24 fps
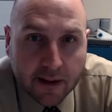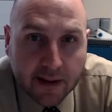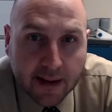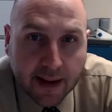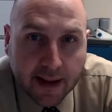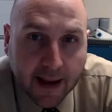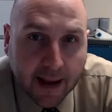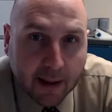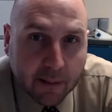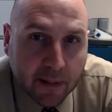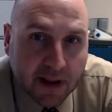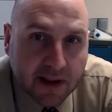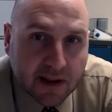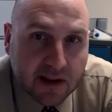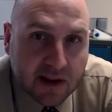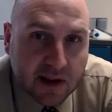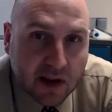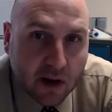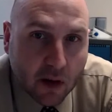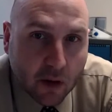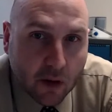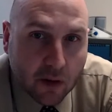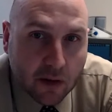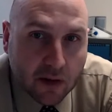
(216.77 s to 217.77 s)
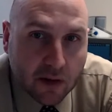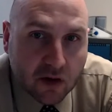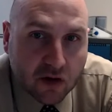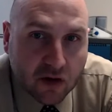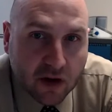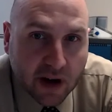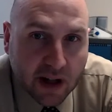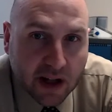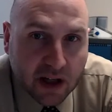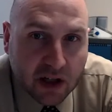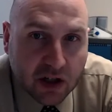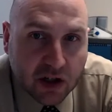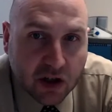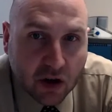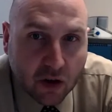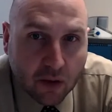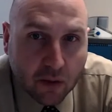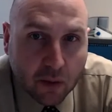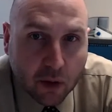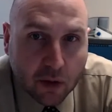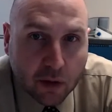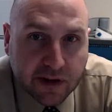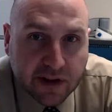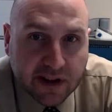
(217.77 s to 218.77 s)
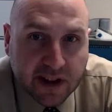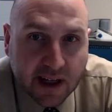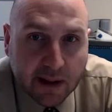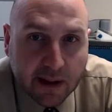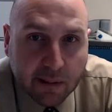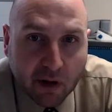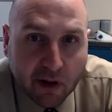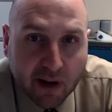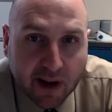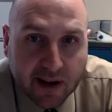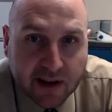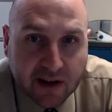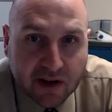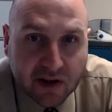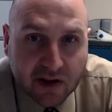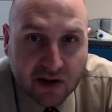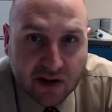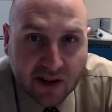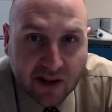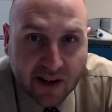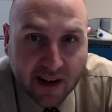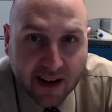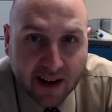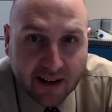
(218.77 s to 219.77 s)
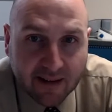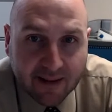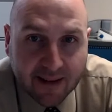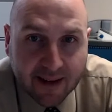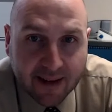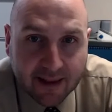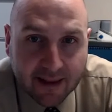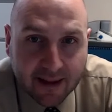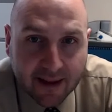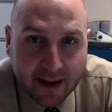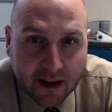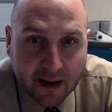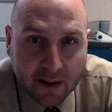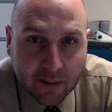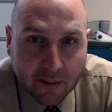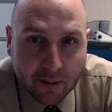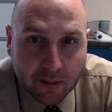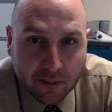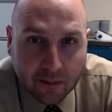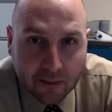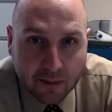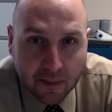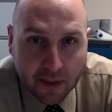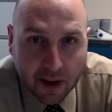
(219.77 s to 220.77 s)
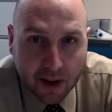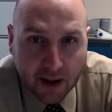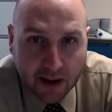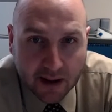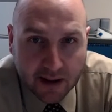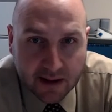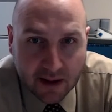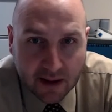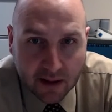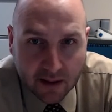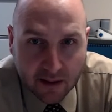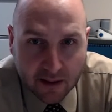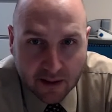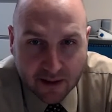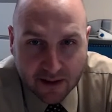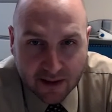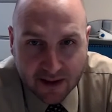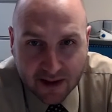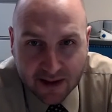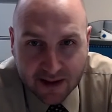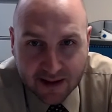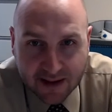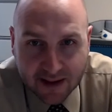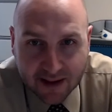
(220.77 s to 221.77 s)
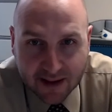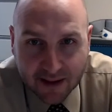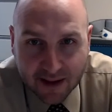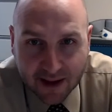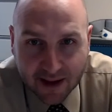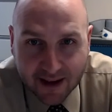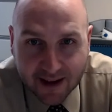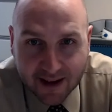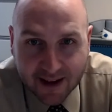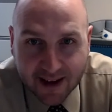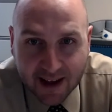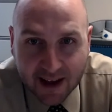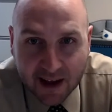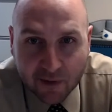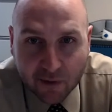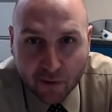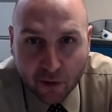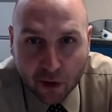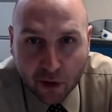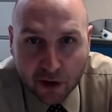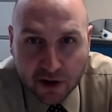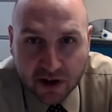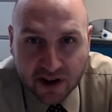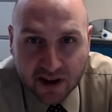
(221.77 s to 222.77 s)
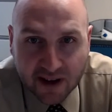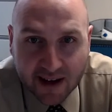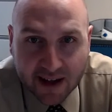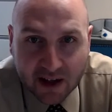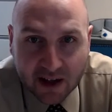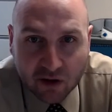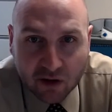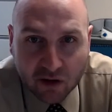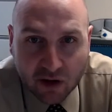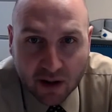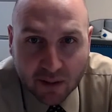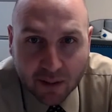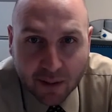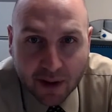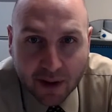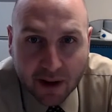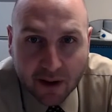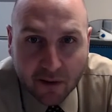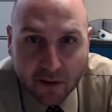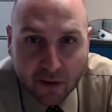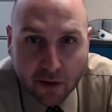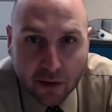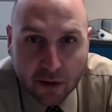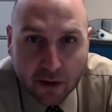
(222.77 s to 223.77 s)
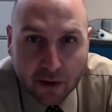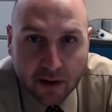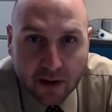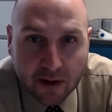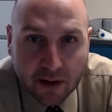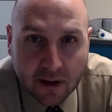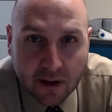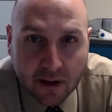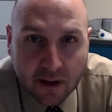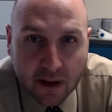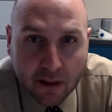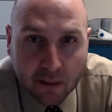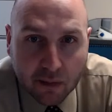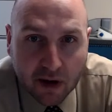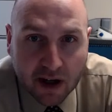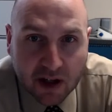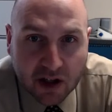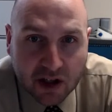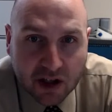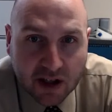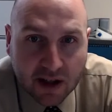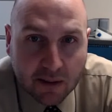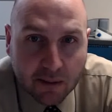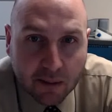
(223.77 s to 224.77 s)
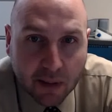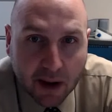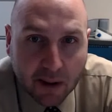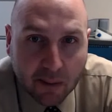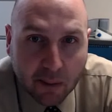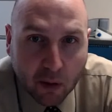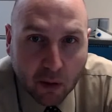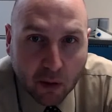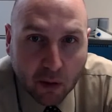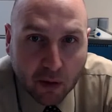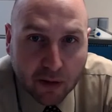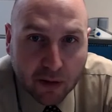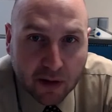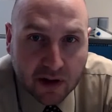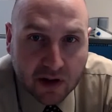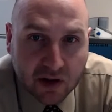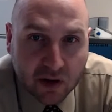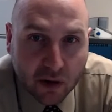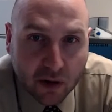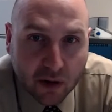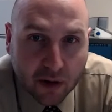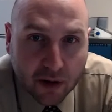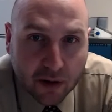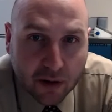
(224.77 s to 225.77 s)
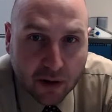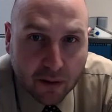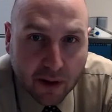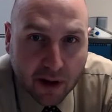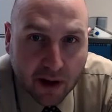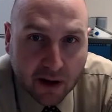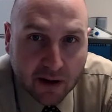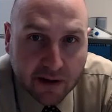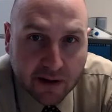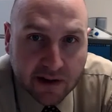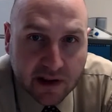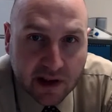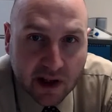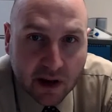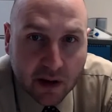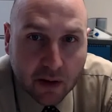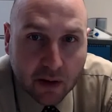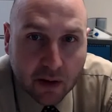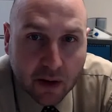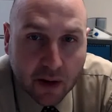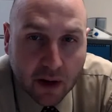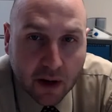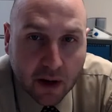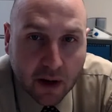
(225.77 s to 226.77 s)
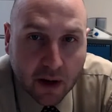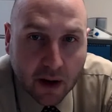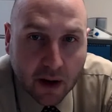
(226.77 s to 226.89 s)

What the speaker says: Yeah, I mean, so traditional mood stabilizers like lithium is a key first-line treatment for depression and bipolar disorder. We also